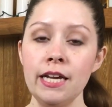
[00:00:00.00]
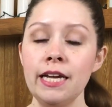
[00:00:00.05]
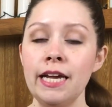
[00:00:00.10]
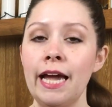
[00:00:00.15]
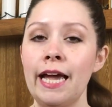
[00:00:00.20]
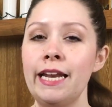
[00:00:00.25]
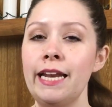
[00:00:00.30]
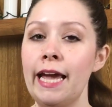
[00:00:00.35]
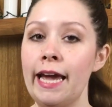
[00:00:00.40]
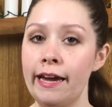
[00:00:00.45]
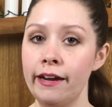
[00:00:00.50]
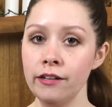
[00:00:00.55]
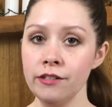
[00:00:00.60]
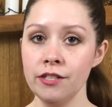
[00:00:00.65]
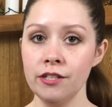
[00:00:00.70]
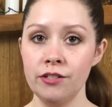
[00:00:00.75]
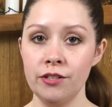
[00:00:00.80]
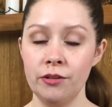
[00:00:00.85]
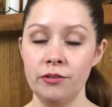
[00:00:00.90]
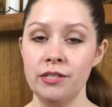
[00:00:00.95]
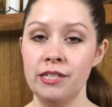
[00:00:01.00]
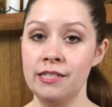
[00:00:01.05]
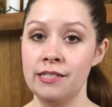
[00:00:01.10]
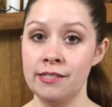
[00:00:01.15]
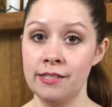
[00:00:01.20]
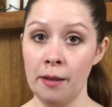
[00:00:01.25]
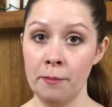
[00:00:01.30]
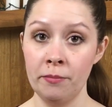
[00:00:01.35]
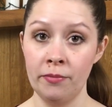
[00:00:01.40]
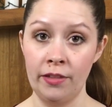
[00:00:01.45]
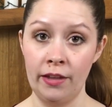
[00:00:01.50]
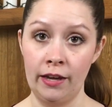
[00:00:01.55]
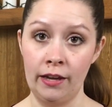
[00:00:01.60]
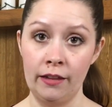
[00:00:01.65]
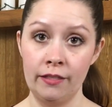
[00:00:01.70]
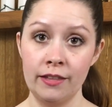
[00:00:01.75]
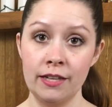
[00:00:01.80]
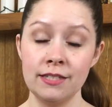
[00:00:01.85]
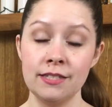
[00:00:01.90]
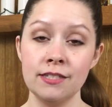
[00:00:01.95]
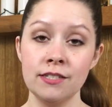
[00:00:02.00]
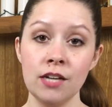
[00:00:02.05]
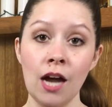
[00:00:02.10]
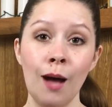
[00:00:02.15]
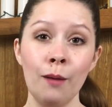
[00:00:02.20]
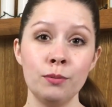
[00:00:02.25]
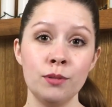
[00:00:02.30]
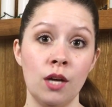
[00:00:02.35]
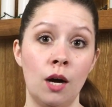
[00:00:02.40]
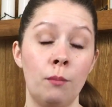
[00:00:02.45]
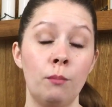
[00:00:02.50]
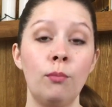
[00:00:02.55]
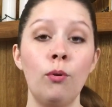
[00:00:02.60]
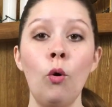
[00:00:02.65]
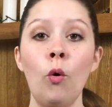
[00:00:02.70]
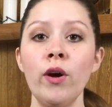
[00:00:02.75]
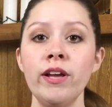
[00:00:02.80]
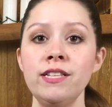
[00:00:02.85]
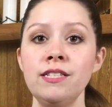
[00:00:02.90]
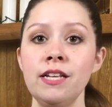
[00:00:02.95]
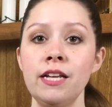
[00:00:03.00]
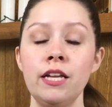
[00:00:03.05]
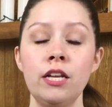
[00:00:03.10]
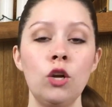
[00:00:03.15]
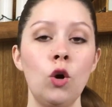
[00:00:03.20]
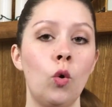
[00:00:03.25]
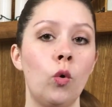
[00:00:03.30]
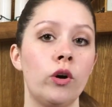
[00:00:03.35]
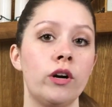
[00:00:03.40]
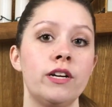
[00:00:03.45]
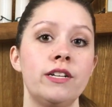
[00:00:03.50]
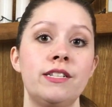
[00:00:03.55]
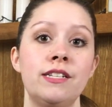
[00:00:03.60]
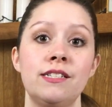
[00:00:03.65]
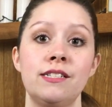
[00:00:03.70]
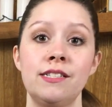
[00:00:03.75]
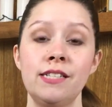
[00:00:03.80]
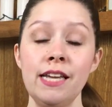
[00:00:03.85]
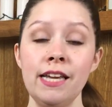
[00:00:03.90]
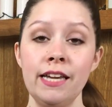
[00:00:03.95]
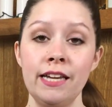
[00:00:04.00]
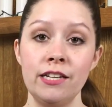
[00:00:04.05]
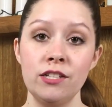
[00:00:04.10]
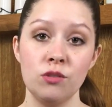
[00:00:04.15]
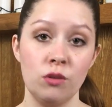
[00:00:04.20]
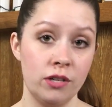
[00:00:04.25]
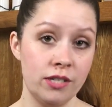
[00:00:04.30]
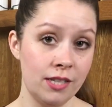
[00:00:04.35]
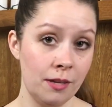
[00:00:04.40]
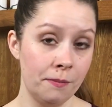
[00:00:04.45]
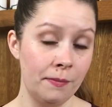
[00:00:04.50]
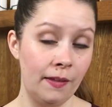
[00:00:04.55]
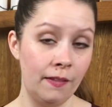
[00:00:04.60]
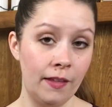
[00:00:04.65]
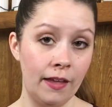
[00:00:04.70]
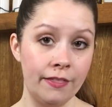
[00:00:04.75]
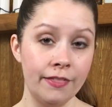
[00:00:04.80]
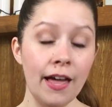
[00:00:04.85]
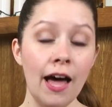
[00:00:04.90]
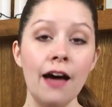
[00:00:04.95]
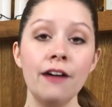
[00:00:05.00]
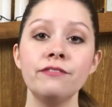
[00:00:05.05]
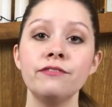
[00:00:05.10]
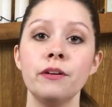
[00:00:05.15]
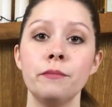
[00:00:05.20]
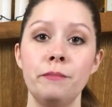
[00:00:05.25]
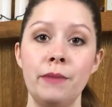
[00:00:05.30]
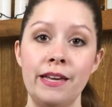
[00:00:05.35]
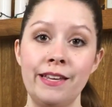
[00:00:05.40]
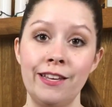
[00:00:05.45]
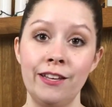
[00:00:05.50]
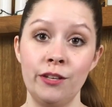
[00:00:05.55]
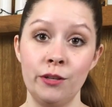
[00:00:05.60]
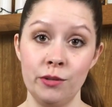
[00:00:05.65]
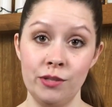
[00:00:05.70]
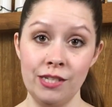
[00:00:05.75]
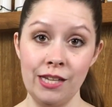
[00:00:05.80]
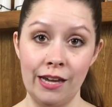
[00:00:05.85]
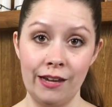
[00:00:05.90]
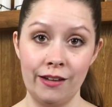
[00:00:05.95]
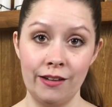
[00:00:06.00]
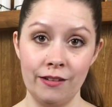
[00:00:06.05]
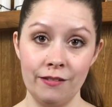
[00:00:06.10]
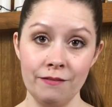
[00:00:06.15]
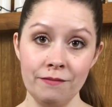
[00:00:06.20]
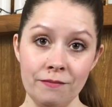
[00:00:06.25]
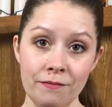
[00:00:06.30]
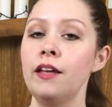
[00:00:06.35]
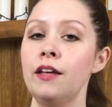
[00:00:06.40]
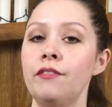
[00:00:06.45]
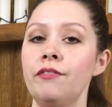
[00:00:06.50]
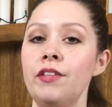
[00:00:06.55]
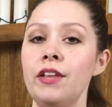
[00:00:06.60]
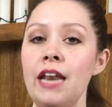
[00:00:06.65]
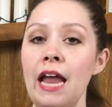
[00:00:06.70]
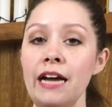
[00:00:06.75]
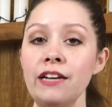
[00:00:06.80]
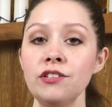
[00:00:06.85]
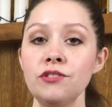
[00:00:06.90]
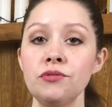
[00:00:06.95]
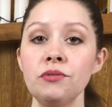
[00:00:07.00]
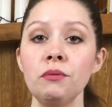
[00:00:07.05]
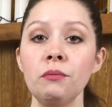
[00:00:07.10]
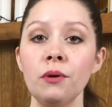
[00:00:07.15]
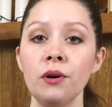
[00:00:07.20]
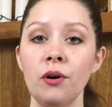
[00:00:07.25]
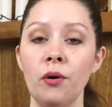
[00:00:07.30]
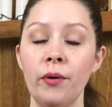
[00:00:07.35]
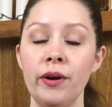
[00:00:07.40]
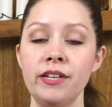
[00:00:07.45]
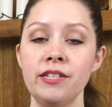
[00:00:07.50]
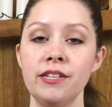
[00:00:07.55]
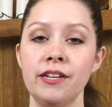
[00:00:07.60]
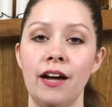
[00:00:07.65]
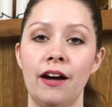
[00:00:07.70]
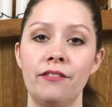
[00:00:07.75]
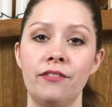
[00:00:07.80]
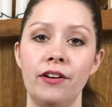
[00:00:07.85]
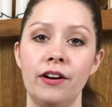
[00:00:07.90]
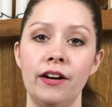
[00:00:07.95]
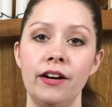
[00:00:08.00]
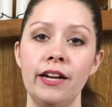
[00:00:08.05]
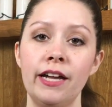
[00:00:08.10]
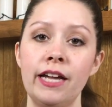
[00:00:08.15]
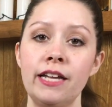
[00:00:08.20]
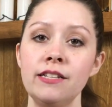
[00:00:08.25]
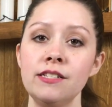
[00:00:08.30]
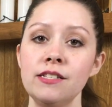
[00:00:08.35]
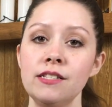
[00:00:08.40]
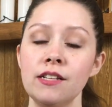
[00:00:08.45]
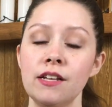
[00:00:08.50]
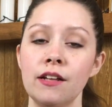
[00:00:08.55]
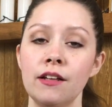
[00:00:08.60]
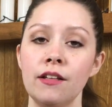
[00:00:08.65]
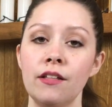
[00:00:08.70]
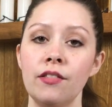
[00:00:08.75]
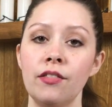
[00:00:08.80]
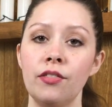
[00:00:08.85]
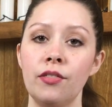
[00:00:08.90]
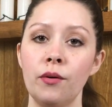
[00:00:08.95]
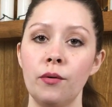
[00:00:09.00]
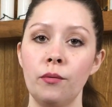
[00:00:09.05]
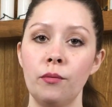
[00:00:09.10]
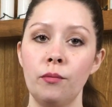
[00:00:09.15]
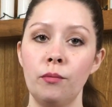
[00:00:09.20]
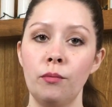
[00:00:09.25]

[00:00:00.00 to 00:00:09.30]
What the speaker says: An antidote is something that stops a poison or a disease or something like that from making you sick. The next root we're going to cover is the